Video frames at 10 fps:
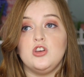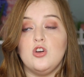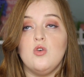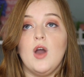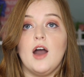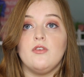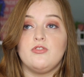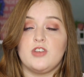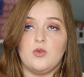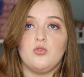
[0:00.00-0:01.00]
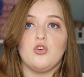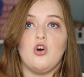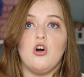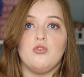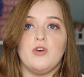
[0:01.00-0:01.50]
you have skills
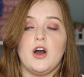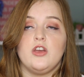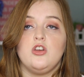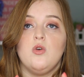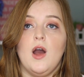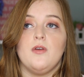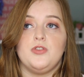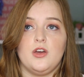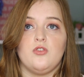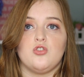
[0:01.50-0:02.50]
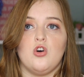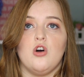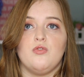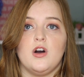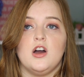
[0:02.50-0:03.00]
to offer. You have things to
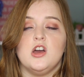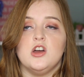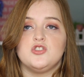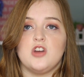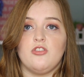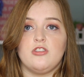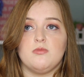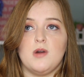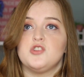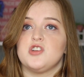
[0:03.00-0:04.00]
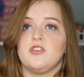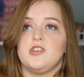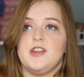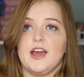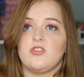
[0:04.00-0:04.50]
offer just as much as
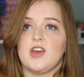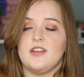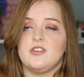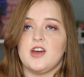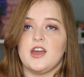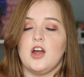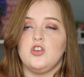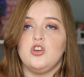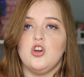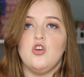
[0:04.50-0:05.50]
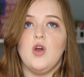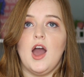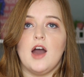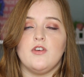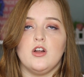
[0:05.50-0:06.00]
the next candidate, and you
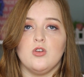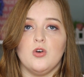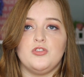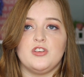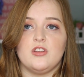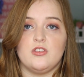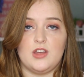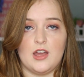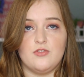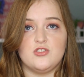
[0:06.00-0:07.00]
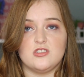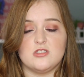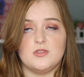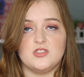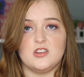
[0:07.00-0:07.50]
have a lot to give just
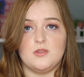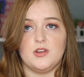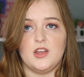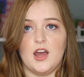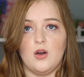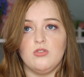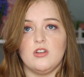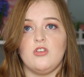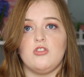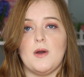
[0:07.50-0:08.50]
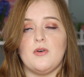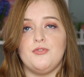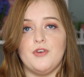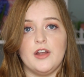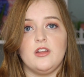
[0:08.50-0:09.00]
as much as anybody else, and it's
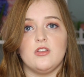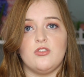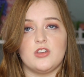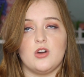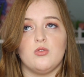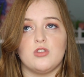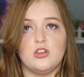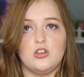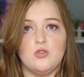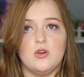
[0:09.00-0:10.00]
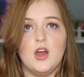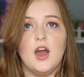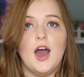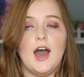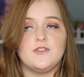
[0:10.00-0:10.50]
about finding the skills that you
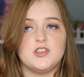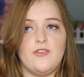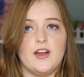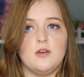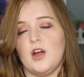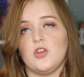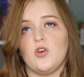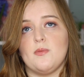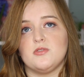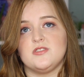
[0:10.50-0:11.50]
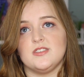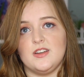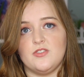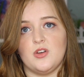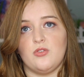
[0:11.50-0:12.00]
have developed and that you're able to
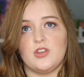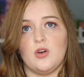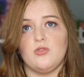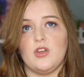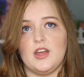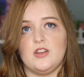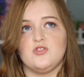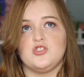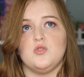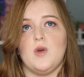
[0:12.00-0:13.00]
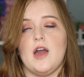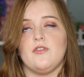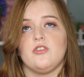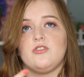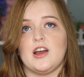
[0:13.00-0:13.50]
deliver those skills into
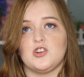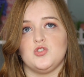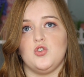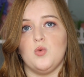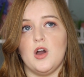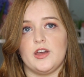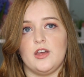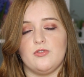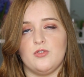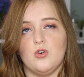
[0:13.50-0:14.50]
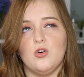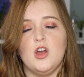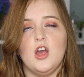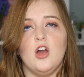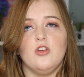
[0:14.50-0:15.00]
whatever sector you're working for.
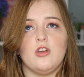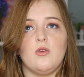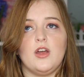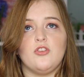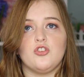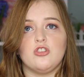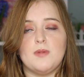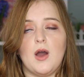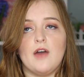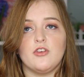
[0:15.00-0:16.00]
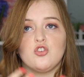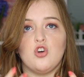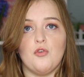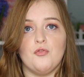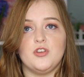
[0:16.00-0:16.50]
So it's just about having
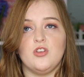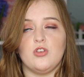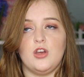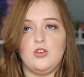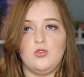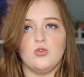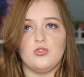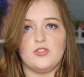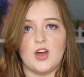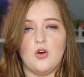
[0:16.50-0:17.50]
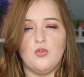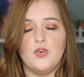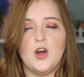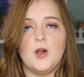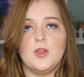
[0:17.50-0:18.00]
confidence in
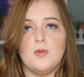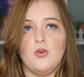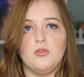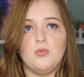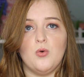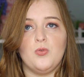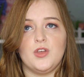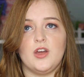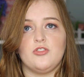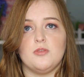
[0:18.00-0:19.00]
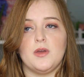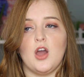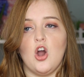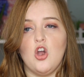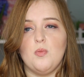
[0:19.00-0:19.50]
yourself, The most important thing is to
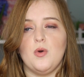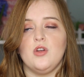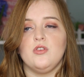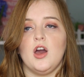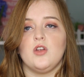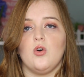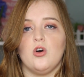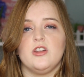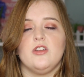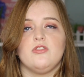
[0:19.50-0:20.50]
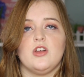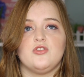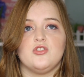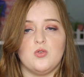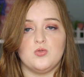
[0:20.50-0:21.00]
be open and honest
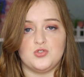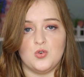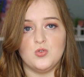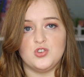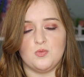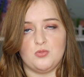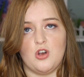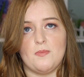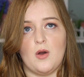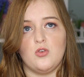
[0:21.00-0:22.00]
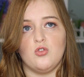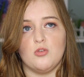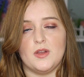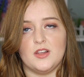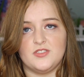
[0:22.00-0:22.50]
and to talk to your employer about
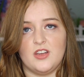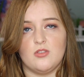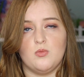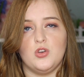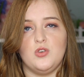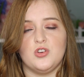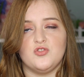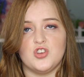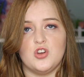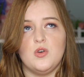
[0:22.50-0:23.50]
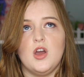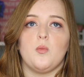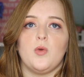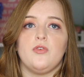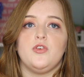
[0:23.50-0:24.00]
your abilities and what you can do.
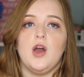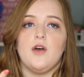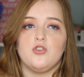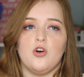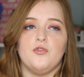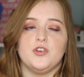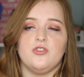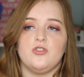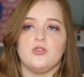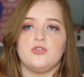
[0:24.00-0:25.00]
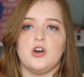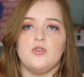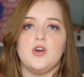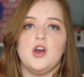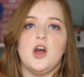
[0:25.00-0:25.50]
If you have confidence in
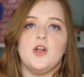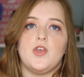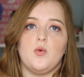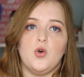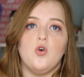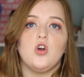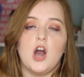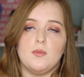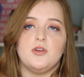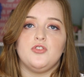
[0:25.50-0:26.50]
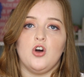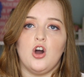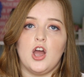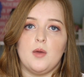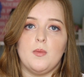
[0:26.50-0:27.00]
yourself, there will come a
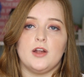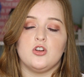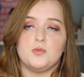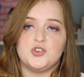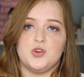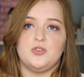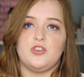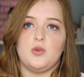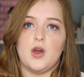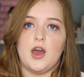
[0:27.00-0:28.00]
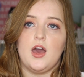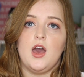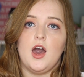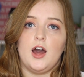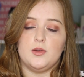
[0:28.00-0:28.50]
time and an opportunity where
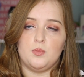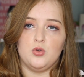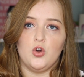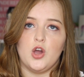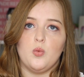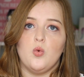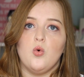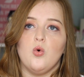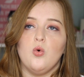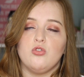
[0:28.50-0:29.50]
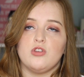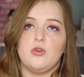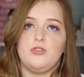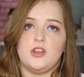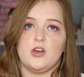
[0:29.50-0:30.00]
an employer will
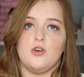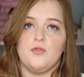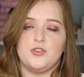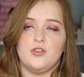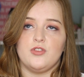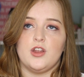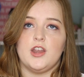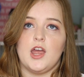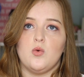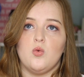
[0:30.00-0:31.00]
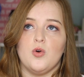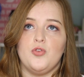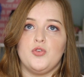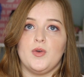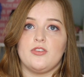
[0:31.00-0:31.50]
also see that confidence, and they will
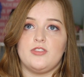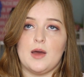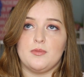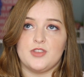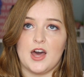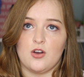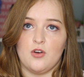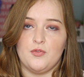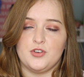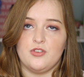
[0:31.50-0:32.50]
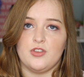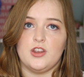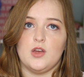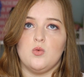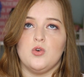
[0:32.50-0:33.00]
want to accept that confidence,
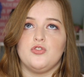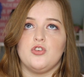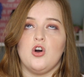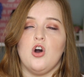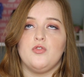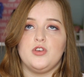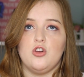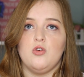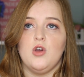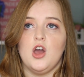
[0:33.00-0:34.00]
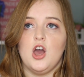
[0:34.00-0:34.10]
and they will want to offer you